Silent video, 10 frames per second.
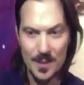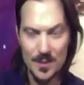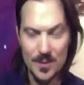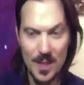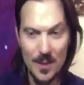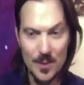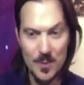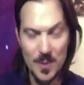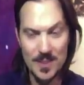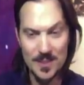so that was
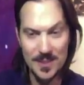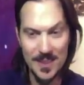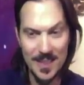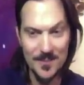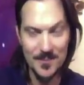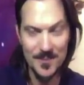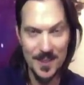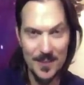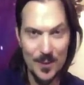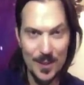basically it.
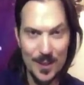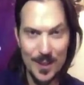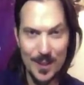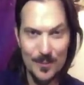And we had